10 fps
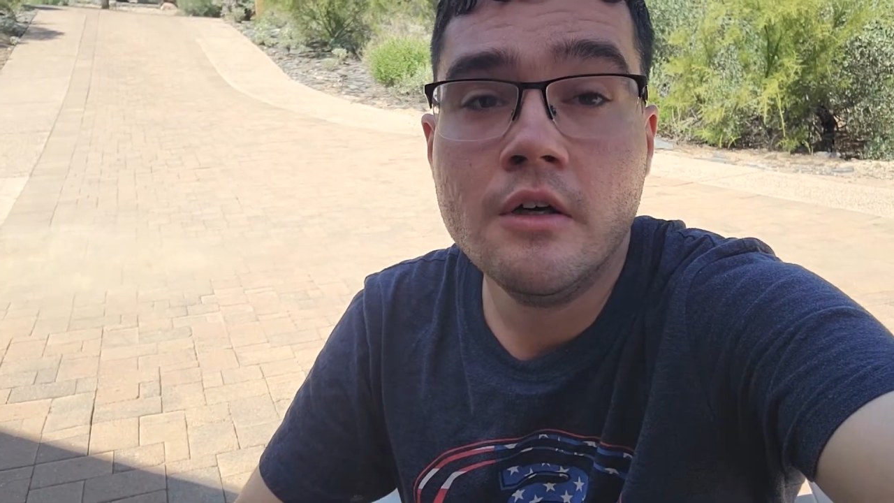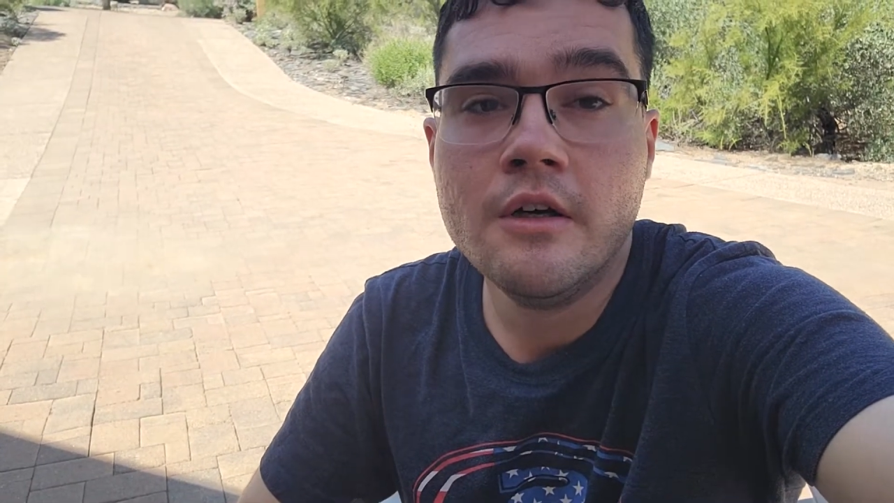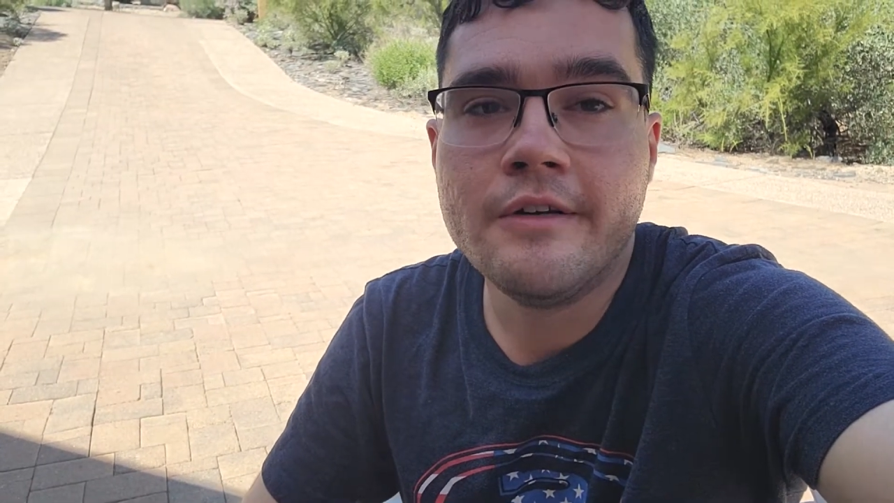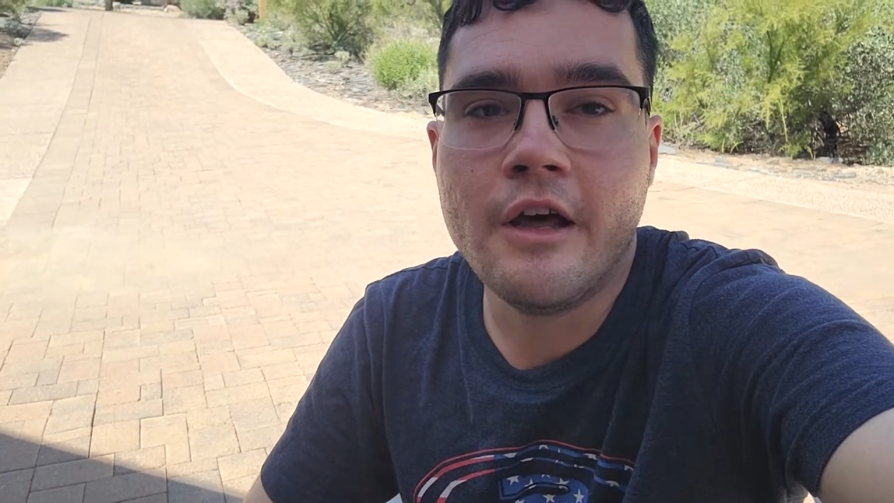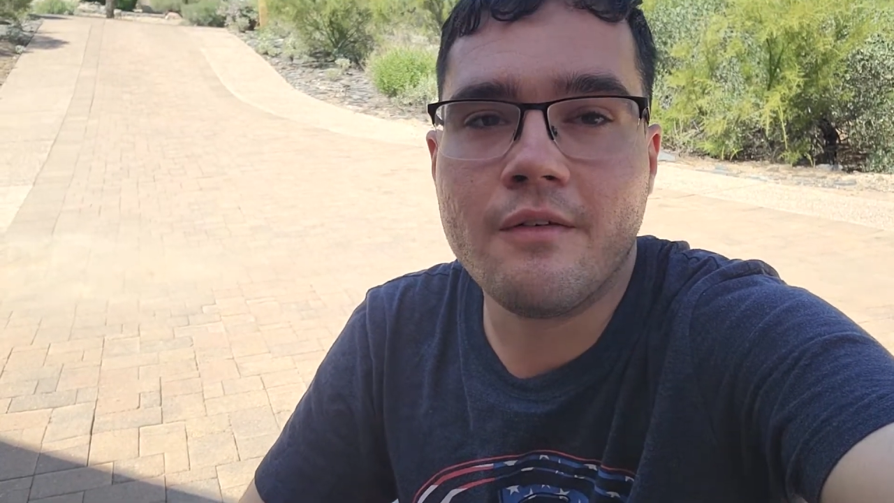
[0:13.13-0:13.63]

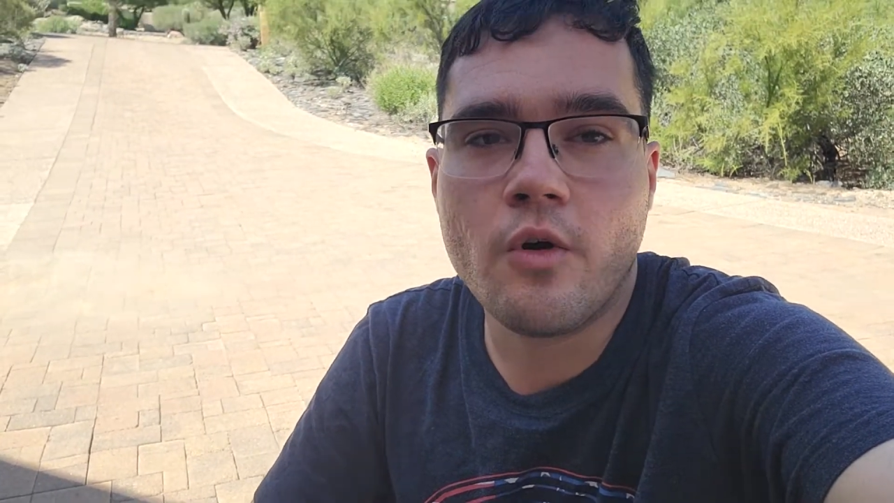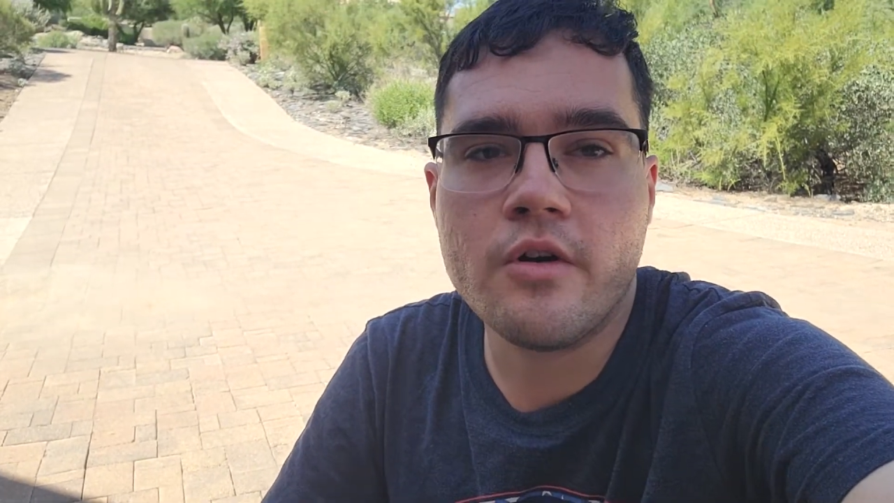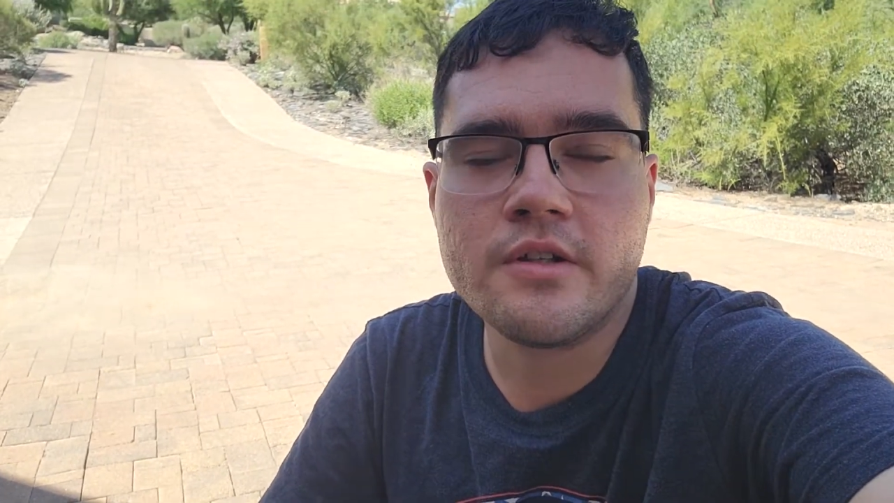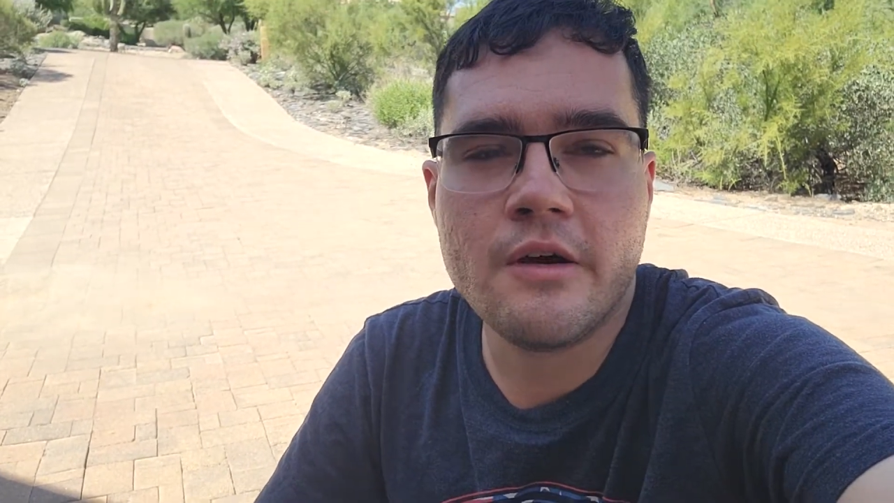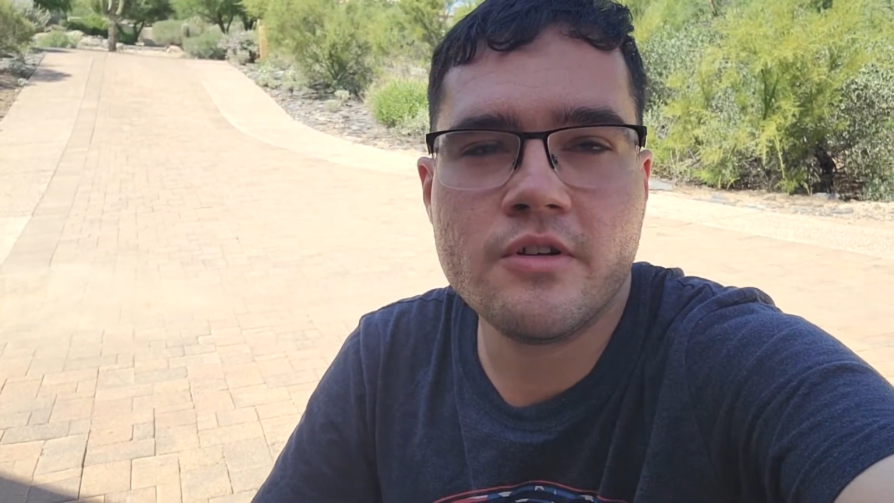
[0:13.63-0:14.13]
Now, of
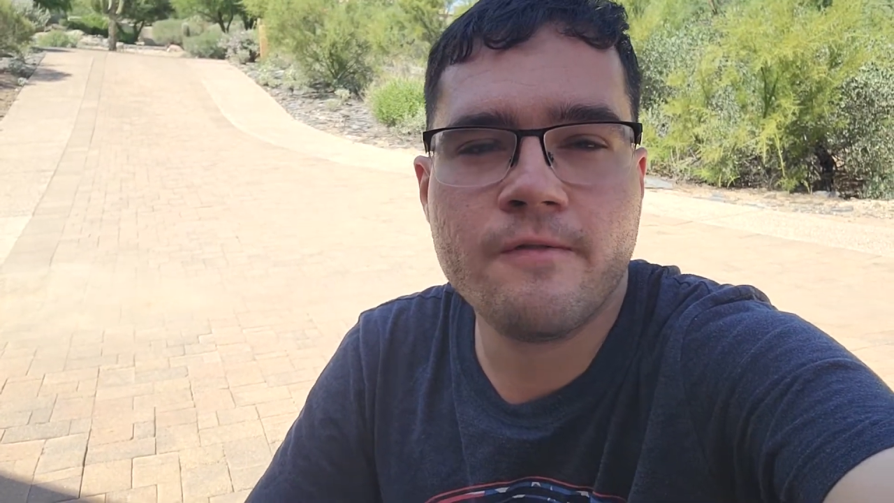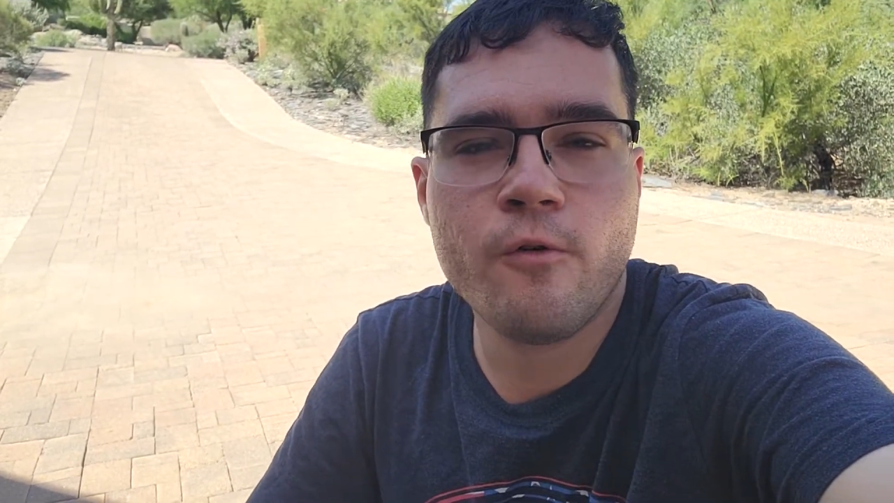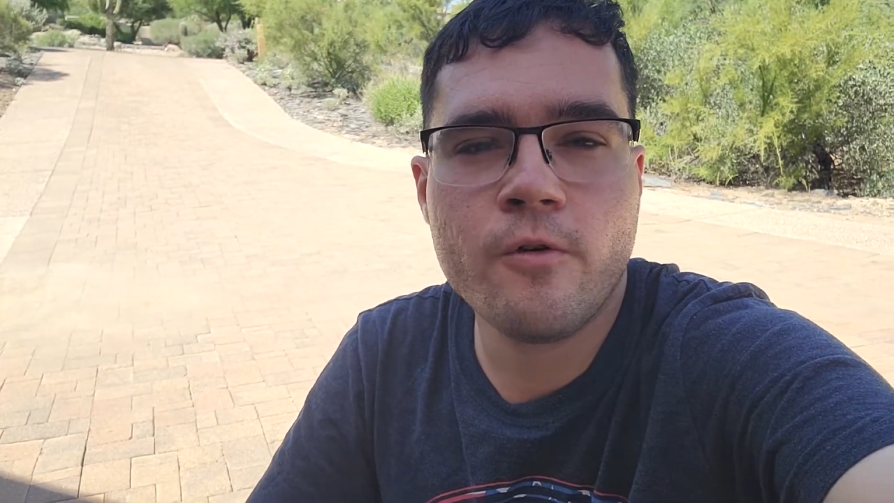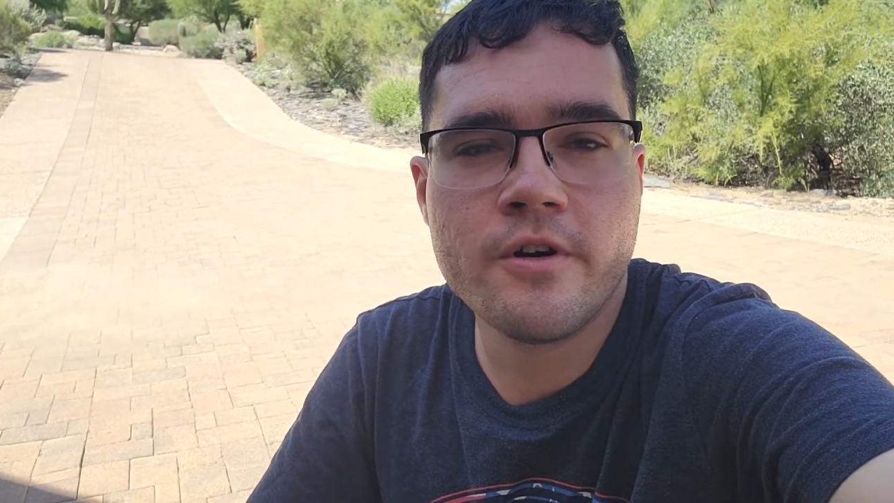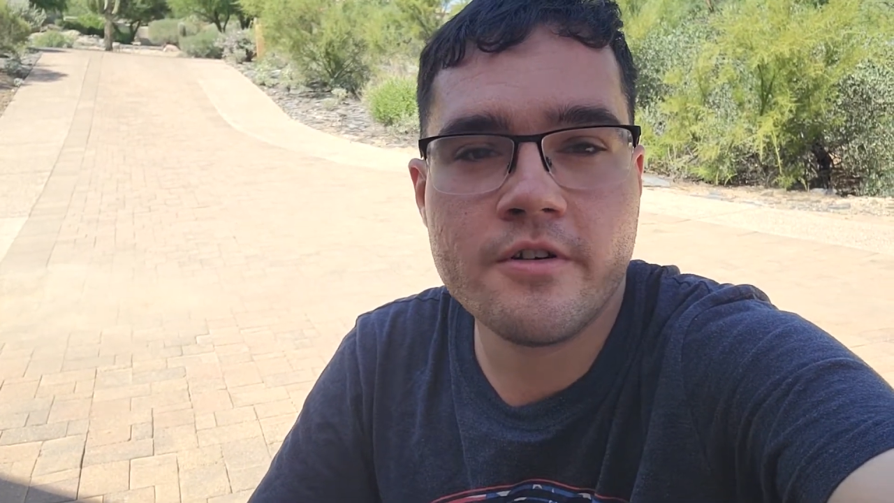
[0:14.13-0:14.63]
course, I was
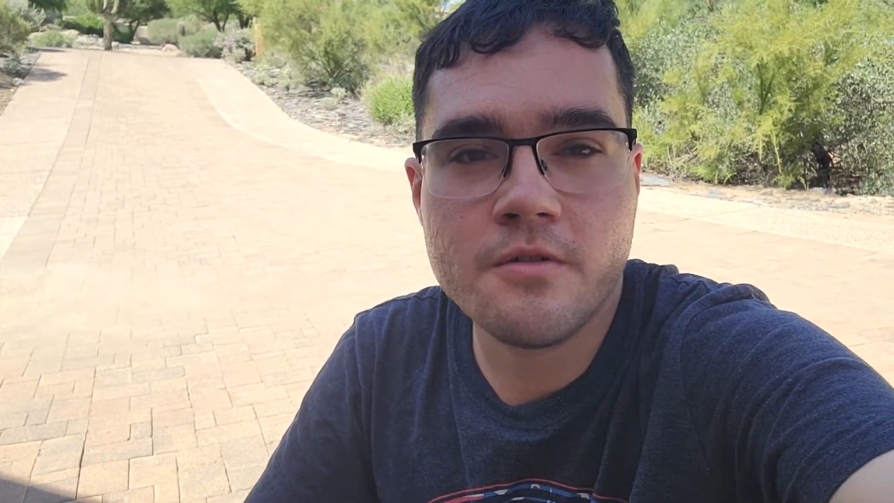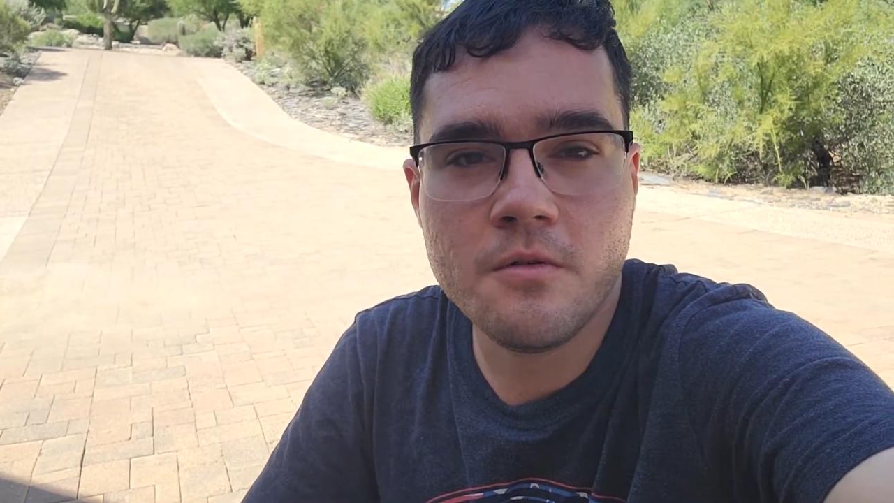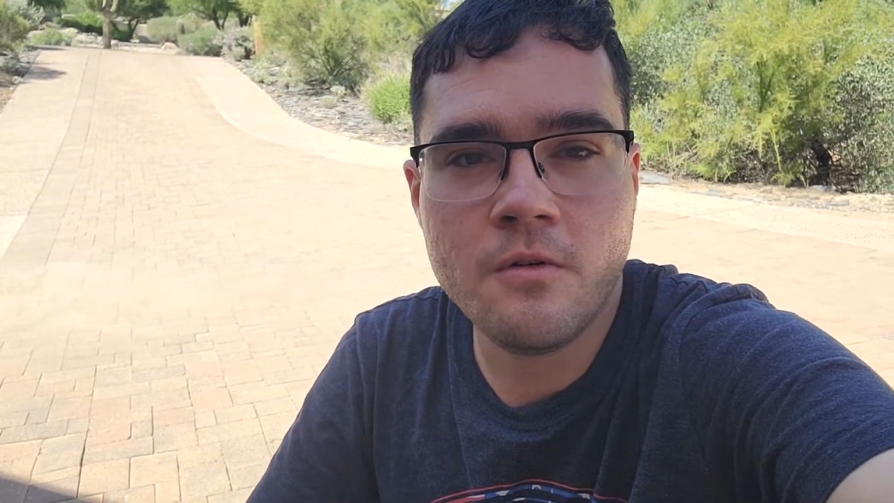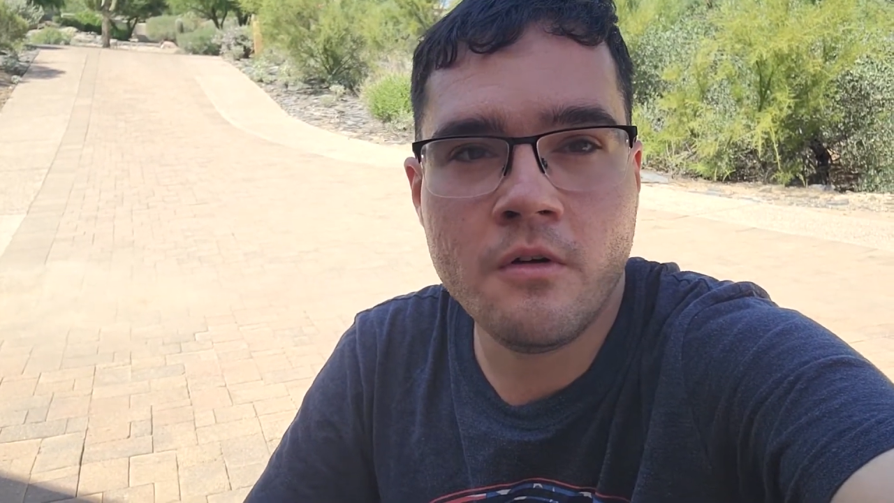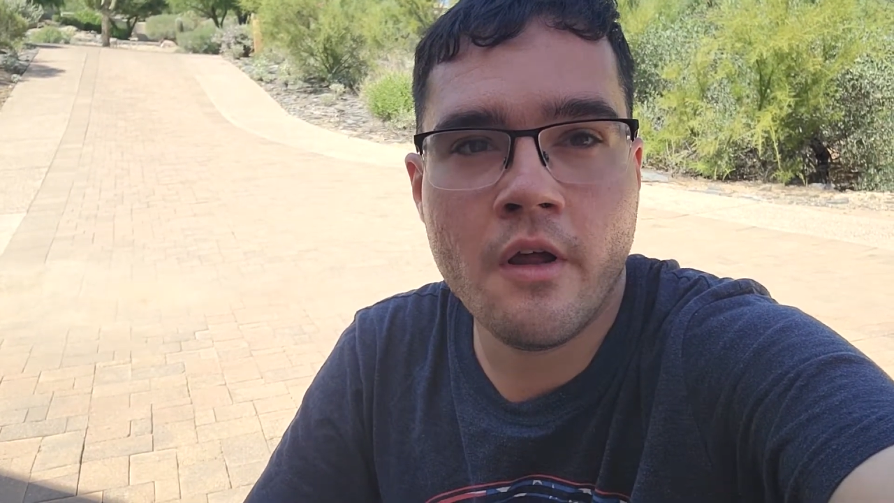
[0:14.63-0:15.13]
4 years
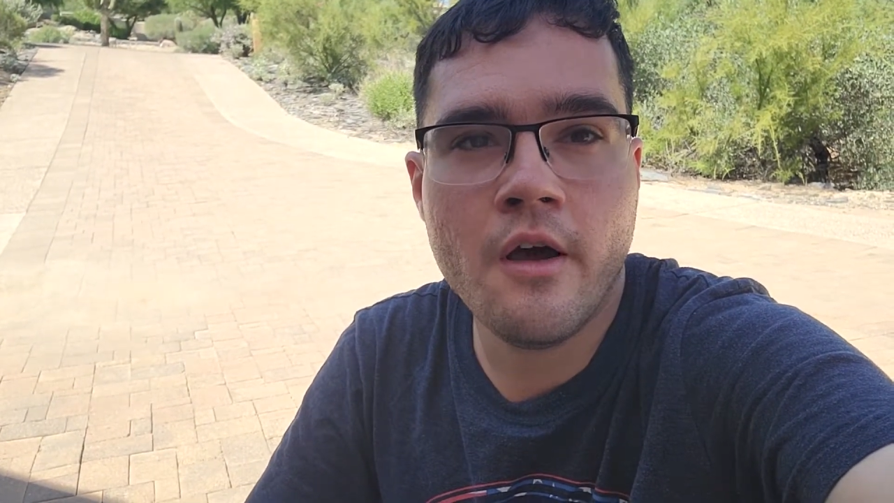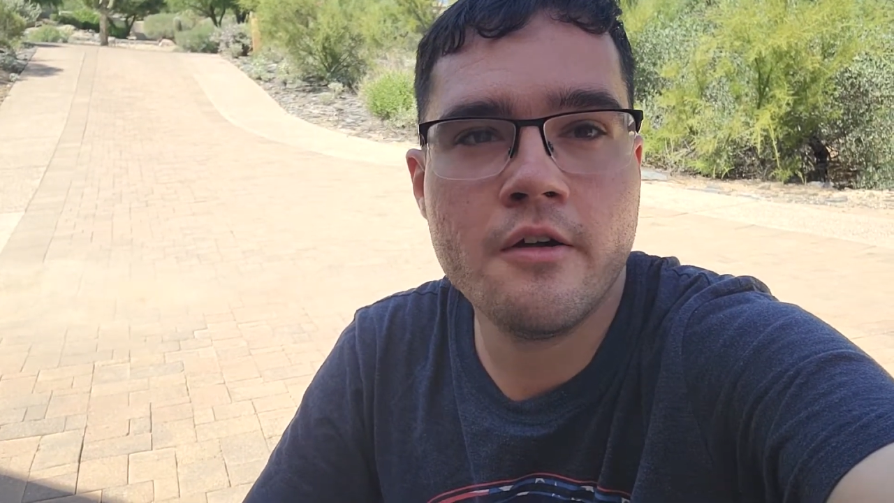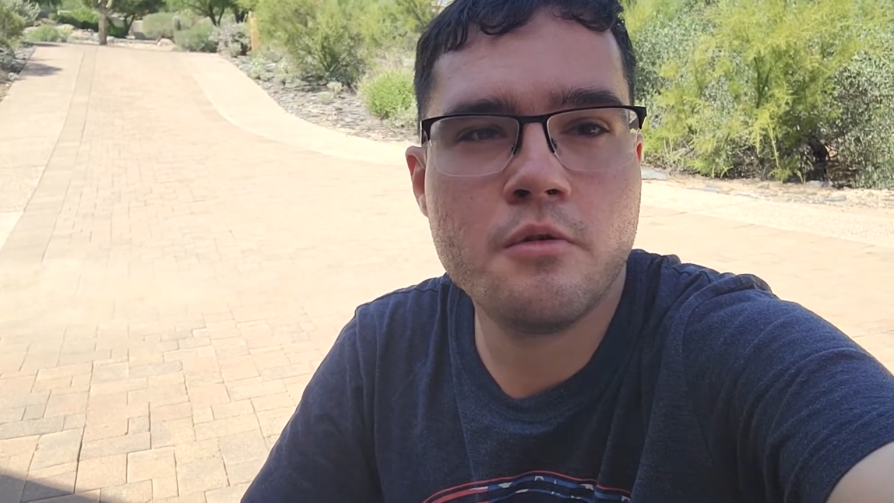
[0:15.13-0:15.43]
old